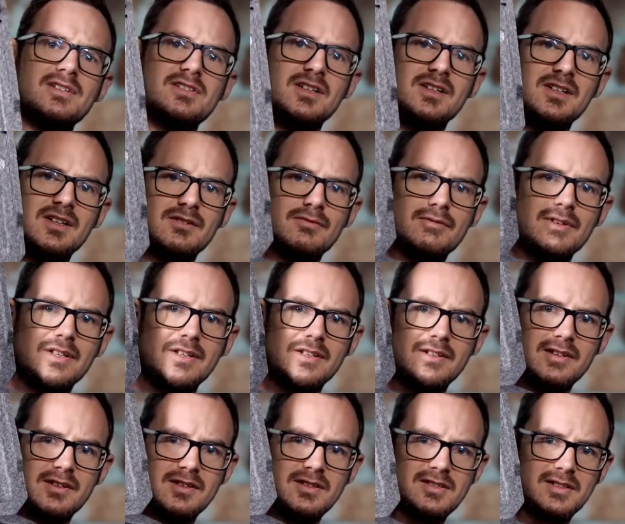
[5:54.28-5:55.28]
in it really
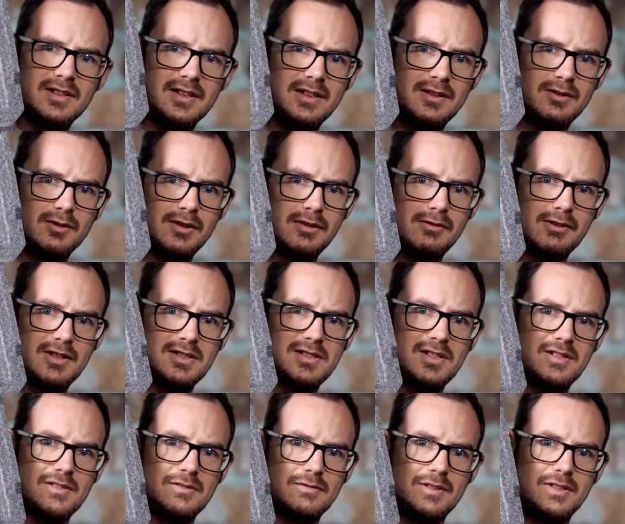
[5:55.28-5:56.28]
nicely. All your
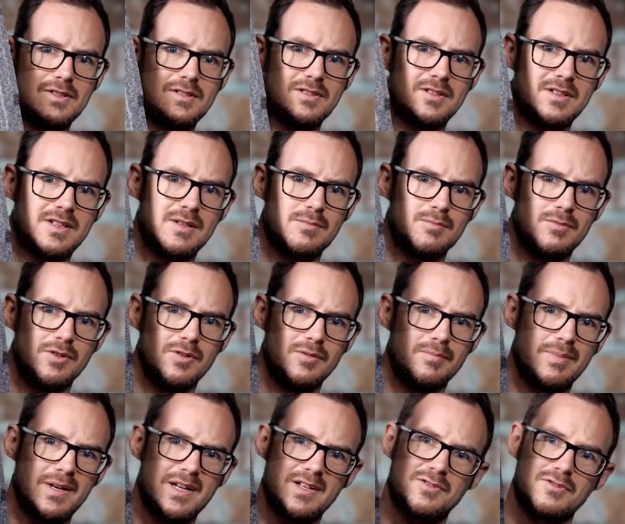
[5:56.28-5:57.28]
accessories, gimbal,
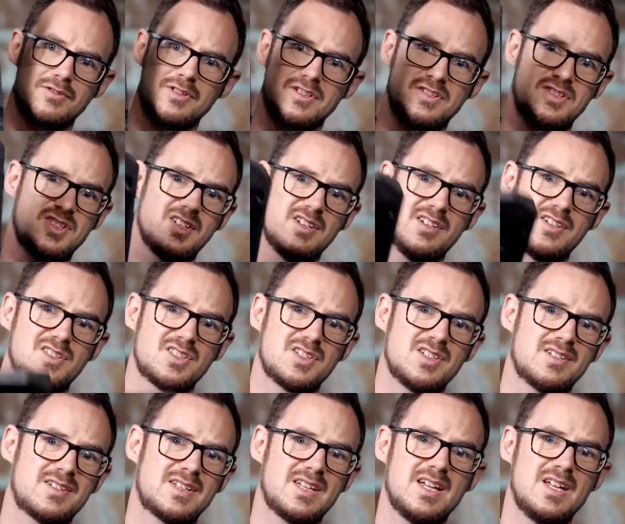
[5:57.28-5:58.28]
batteries,
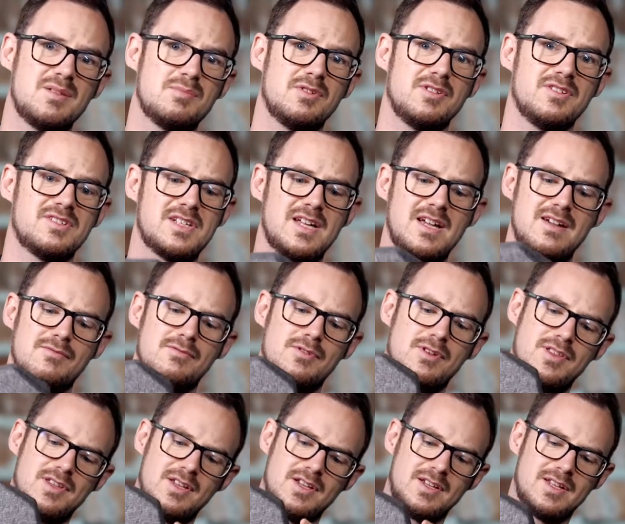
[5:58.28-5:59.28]
charger, cables,
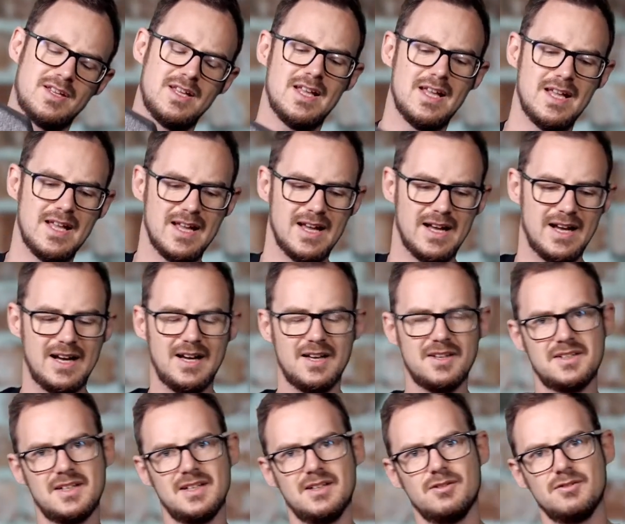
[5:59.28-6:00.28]
everything,
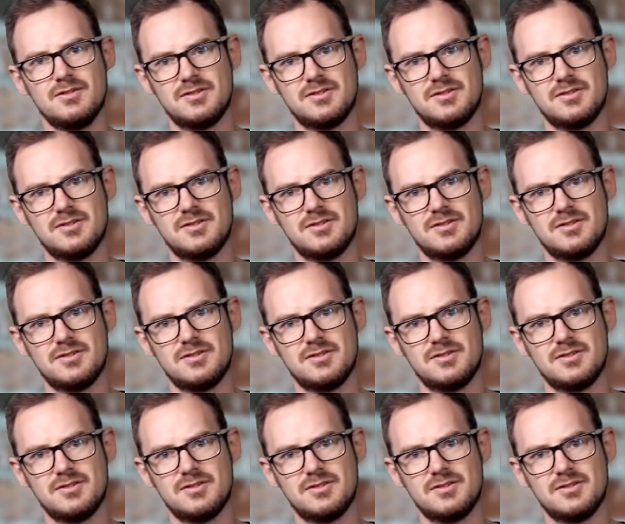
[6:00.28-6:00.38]
and it looks